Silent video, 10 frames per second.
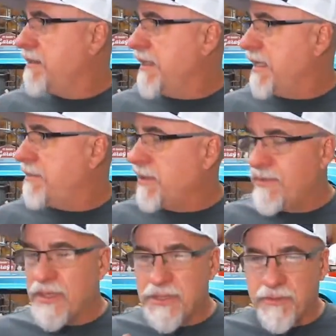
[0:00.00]
And I believe it
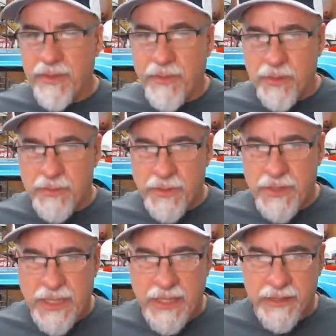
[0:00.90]
has 3 bolts per
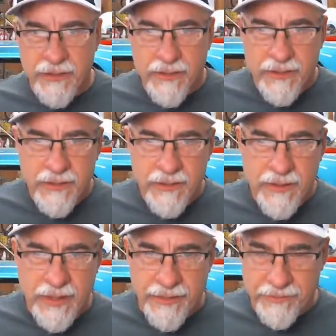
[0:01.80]
side.
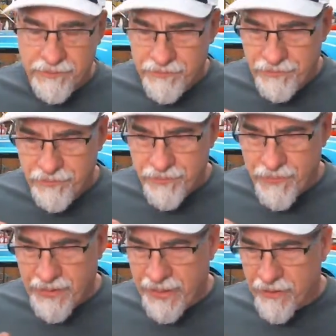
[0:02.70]
And
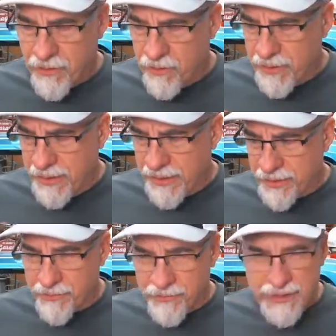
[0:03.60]
they're only like a
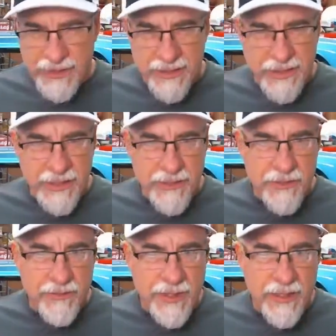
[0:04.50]
3/16
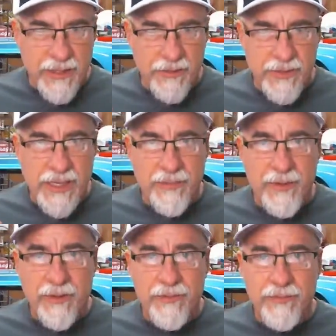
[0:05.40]
thread,
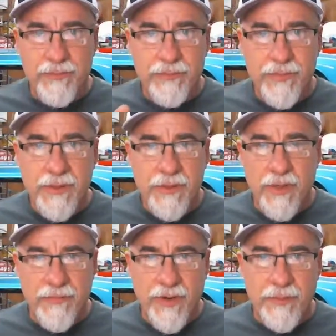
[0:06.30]
diameter. They're
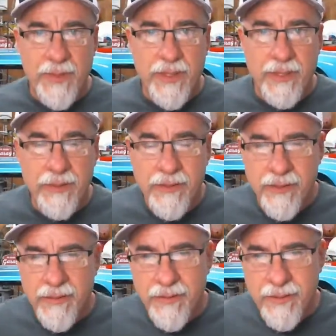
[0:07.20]
not very big.
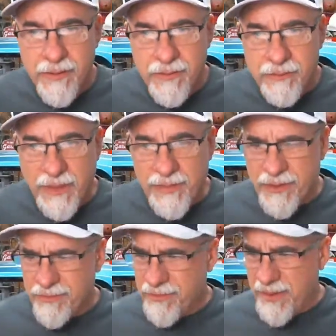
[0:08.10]

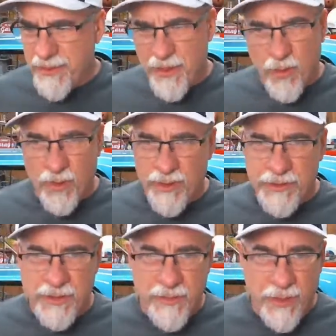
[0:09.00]
Maybe quarter inch
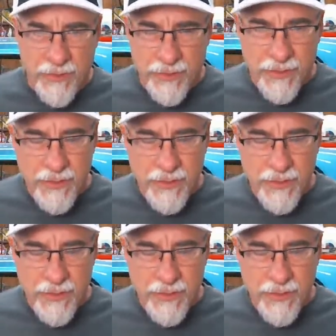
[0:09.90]
at the most.